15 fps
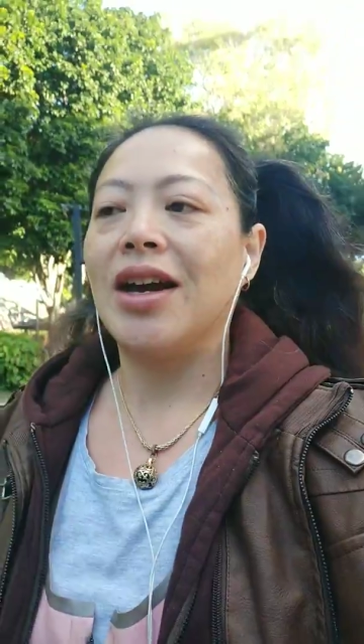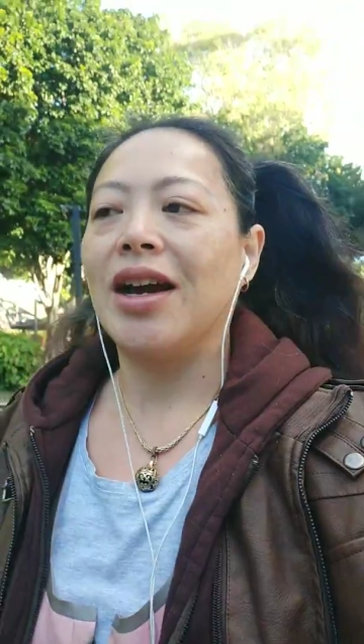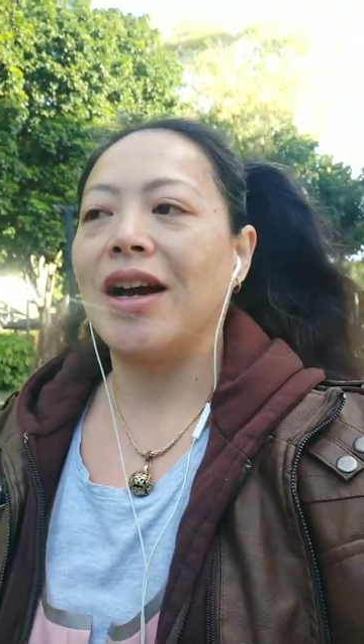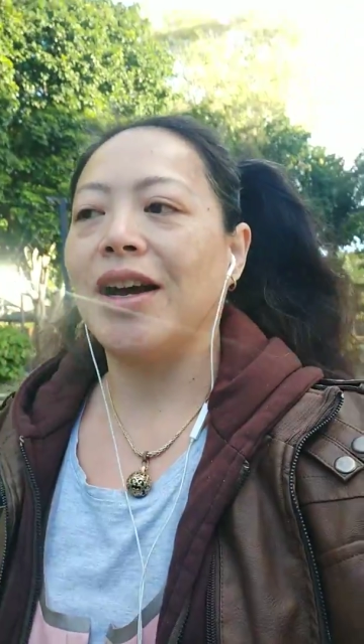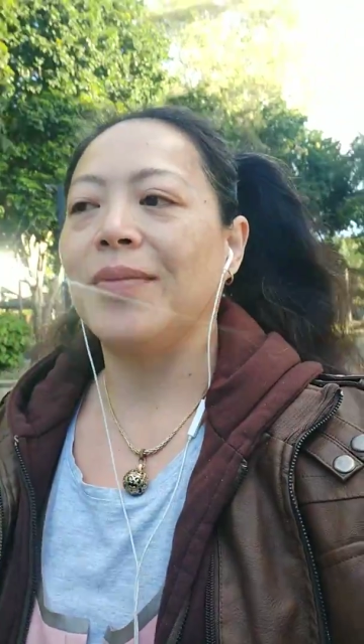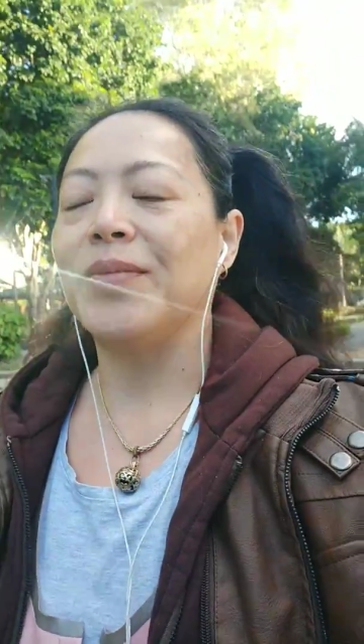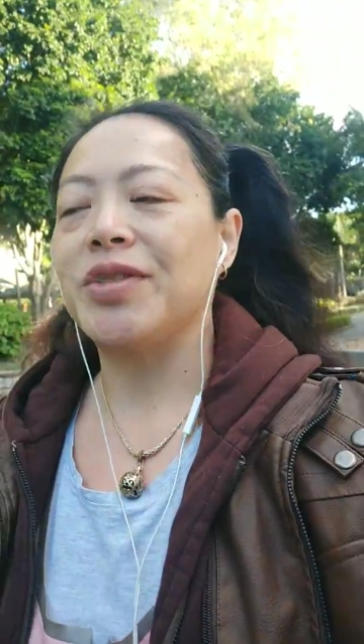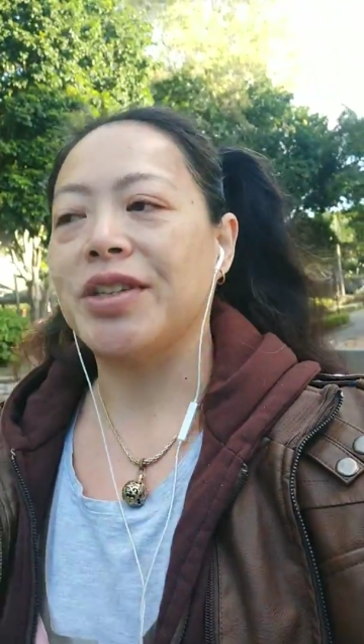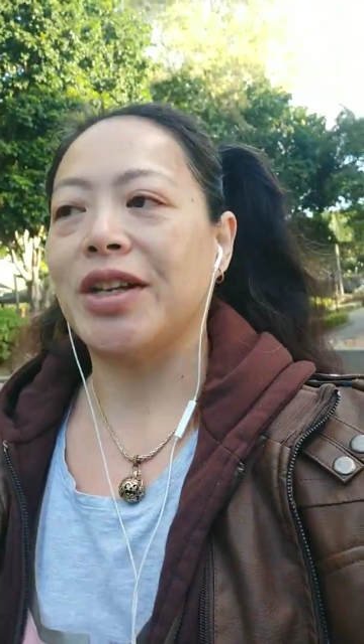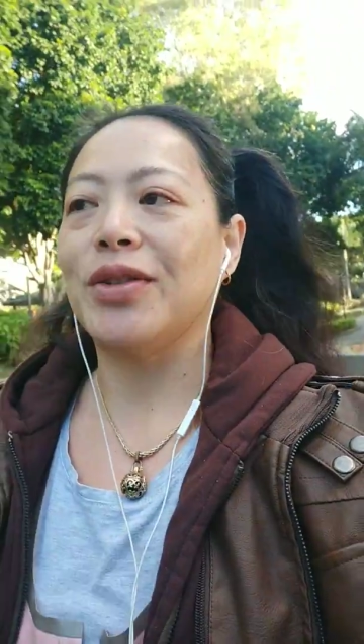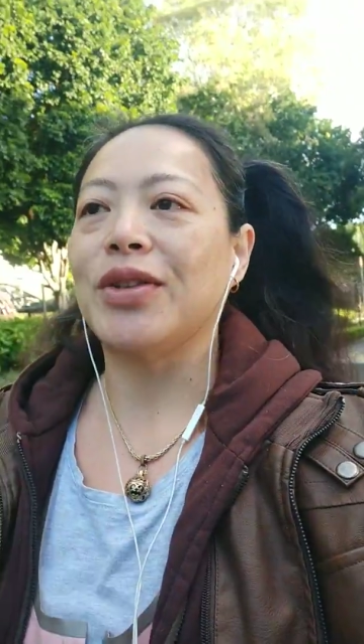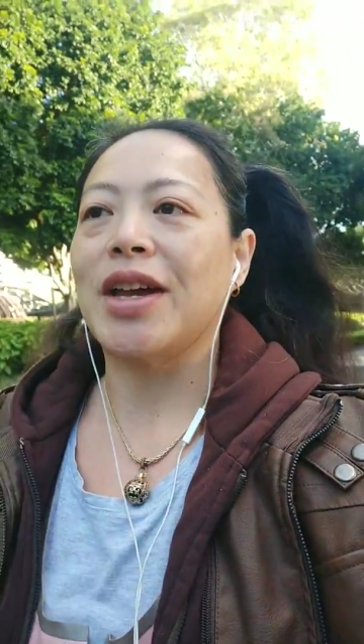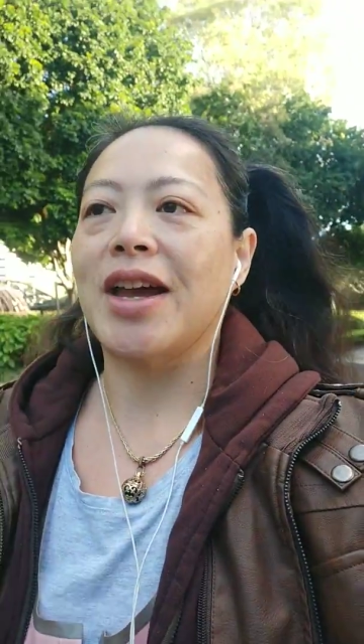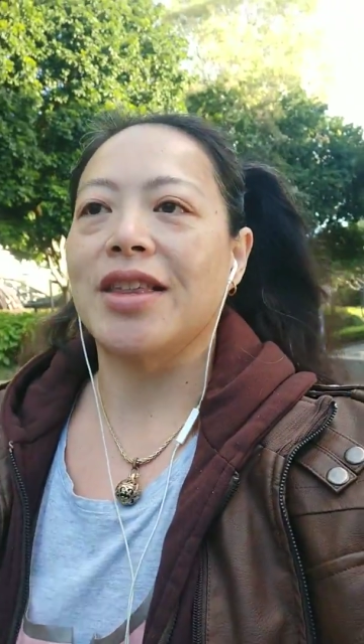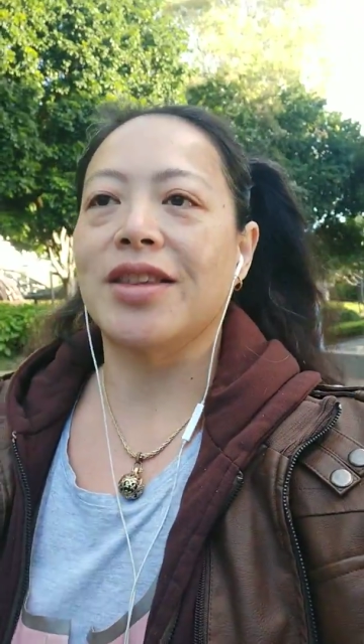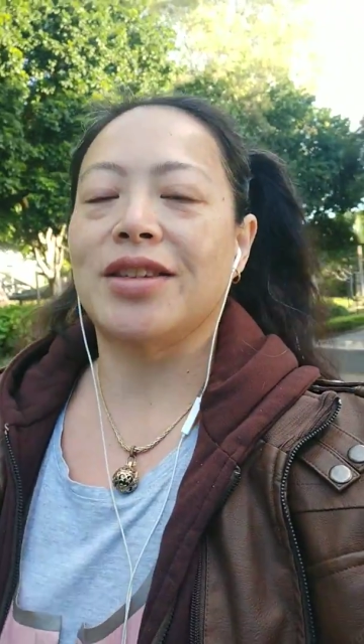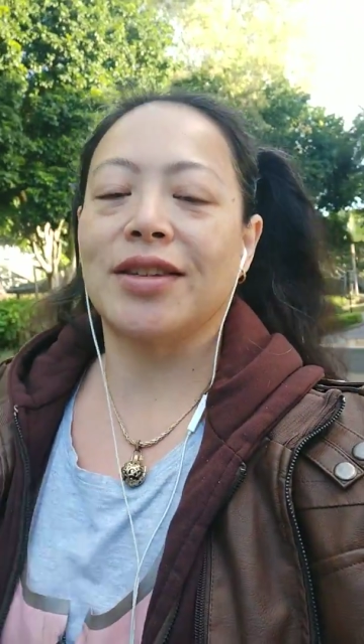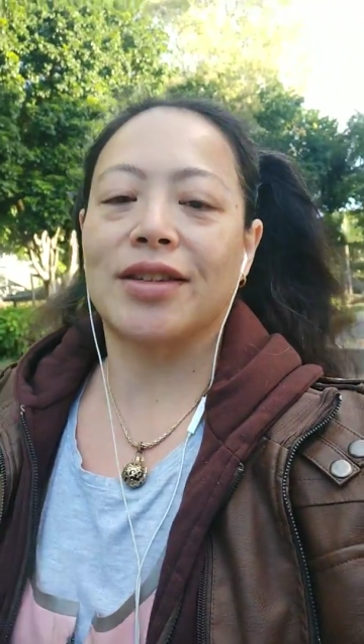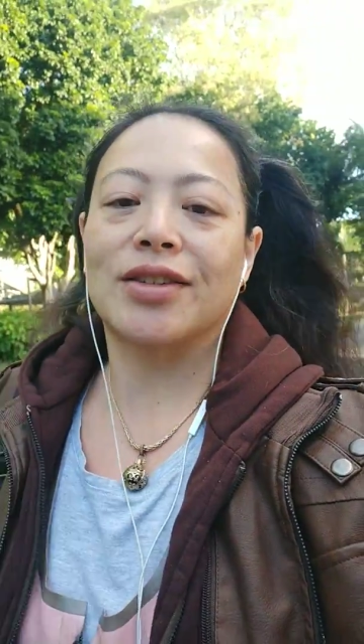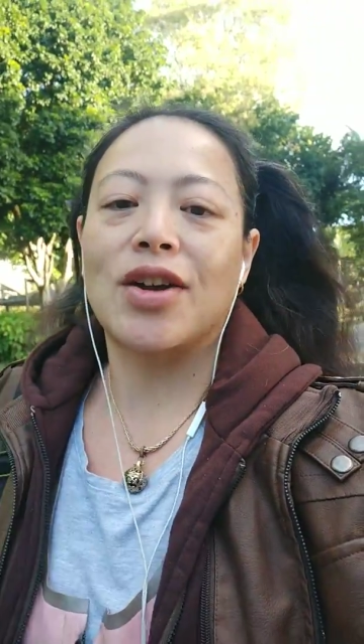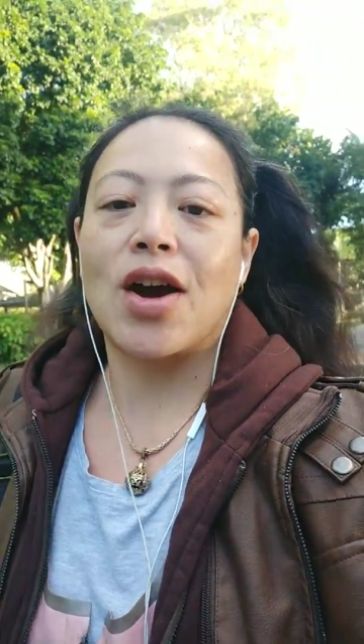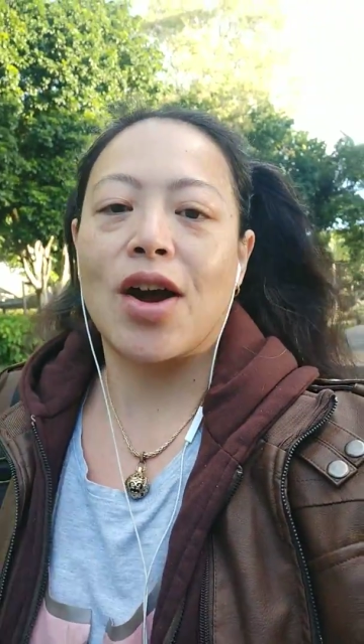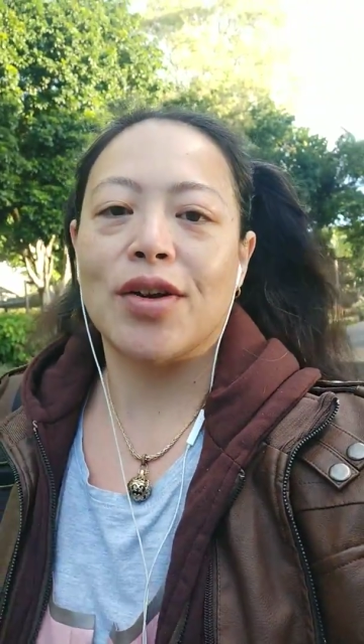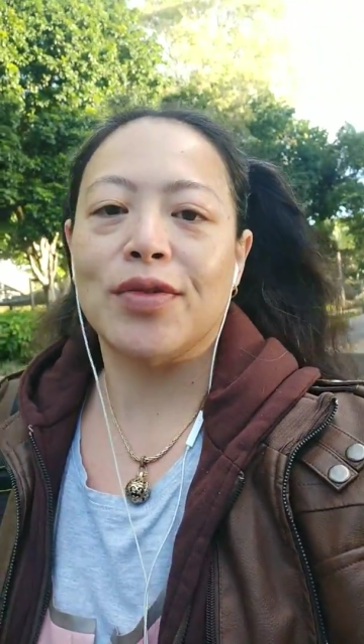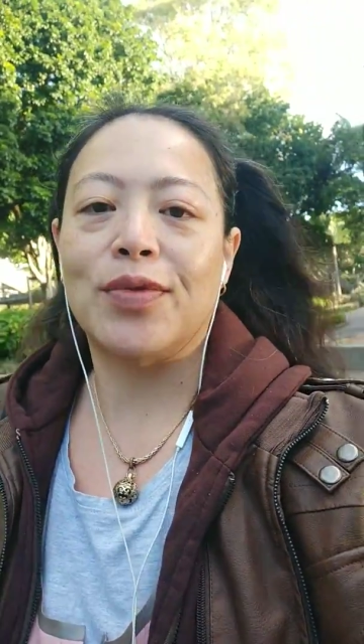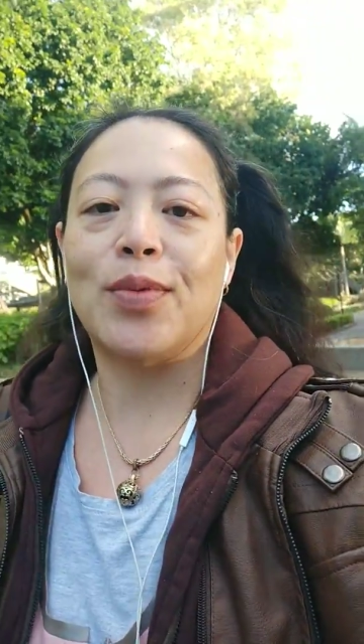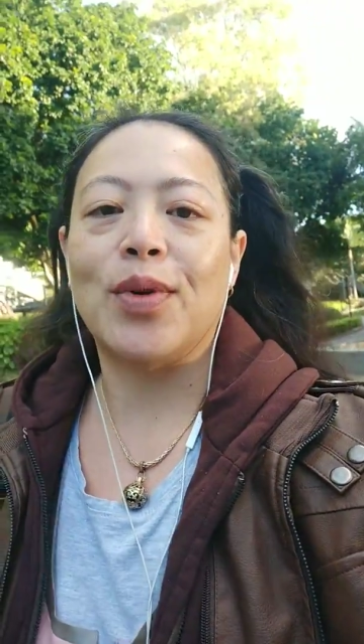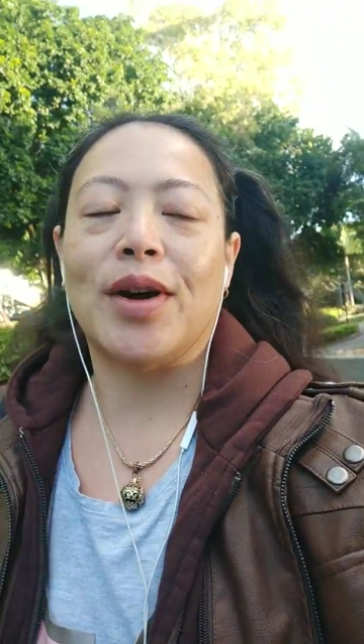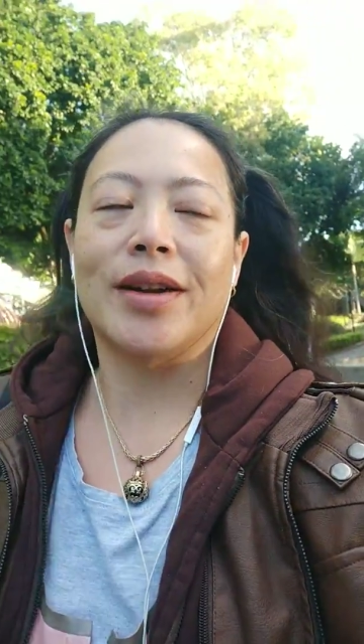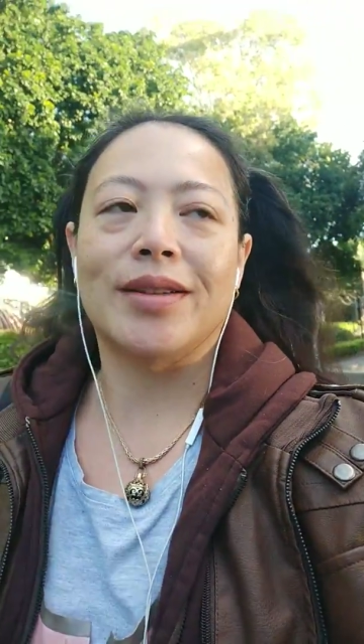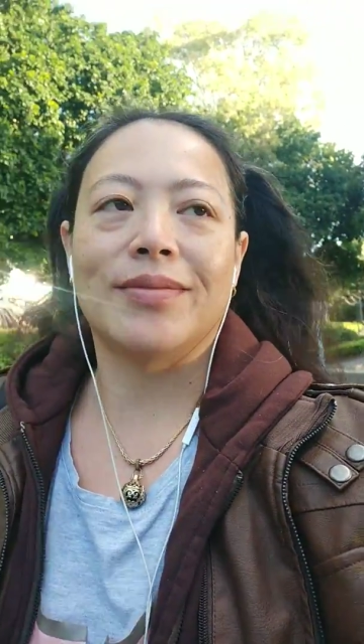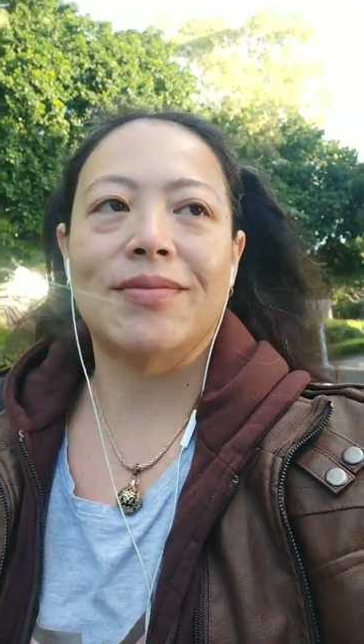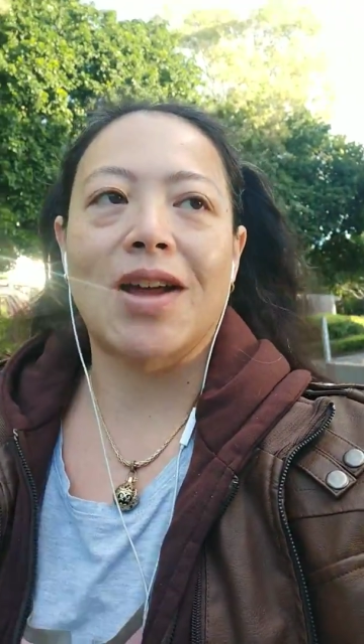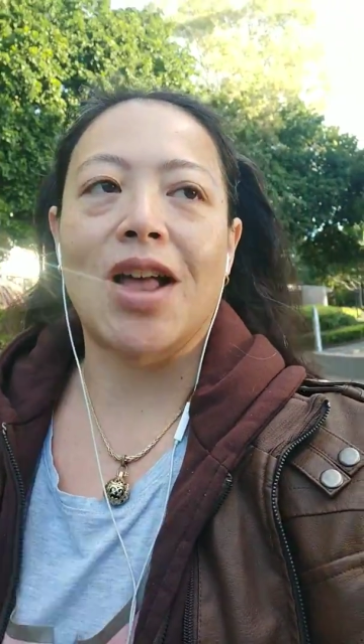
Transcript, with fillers: Um, say, look, hey, this is kind of what